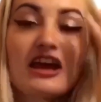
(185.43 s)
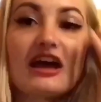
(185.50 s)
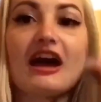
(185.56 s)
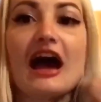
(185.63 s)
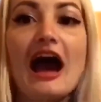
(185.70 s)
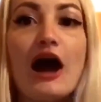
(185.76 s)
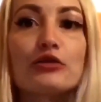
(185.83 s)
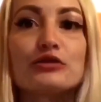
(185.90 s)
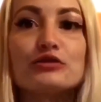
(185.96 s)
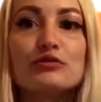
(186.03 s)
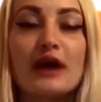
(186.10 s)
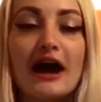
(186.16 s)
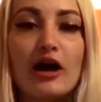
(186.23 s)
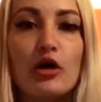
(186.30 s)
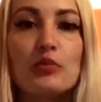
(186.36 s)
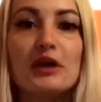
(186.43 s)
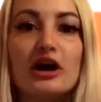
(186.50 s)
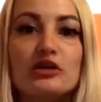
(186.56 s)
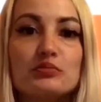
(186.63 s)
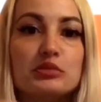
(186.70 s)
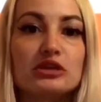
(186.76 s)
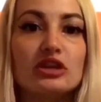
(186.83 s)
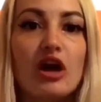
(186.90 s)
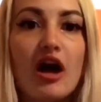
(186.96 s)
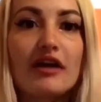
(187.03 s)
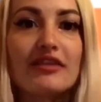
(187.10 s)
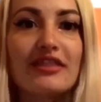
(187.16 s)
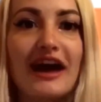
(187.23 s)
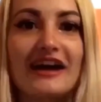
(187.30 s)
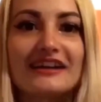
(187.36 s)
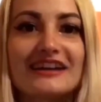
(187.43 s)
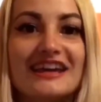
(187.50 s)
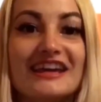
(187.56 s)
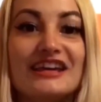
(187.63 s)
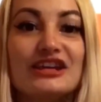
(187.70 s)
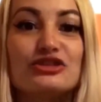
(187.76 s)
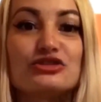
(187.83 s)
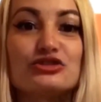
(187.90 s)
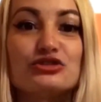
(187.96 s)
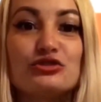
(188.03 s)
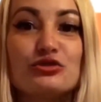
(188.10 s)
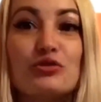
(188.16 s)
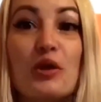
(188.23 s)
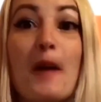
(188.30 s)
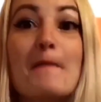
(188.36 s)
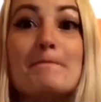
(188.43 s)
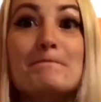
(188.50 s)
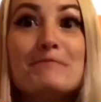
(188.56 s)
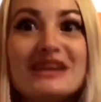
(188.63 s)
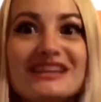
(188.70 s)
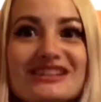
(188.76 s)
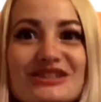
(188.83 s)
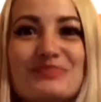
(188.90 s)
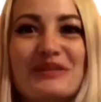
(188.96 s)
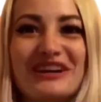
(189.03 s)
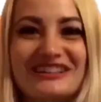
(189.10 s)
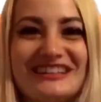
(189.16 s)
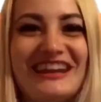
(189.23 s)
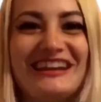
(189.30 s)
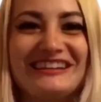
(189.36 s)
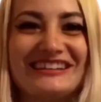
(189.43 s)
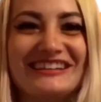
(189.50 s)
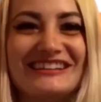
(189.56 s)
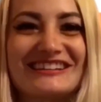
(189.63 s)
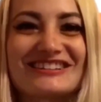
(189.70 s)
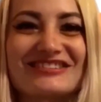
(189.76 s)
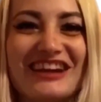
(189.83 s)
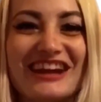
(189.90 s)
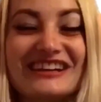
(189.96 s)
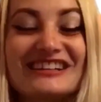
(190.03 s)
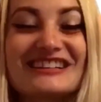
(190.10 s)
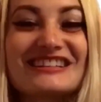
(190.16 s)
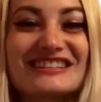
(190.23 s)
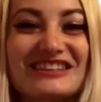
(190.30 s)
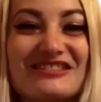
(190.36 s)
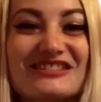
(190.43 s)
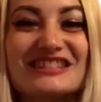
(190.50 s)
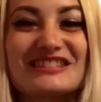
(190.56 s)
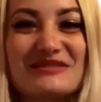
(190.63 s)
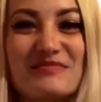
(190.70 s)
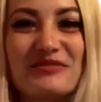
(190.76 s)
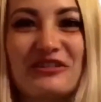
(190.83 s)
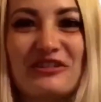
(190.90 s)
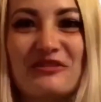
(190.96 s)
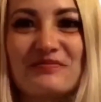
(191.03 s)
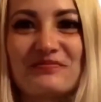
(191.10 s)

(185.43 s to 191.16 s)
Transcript: how you help unblock that is to be spontaneous, right? It's so simple.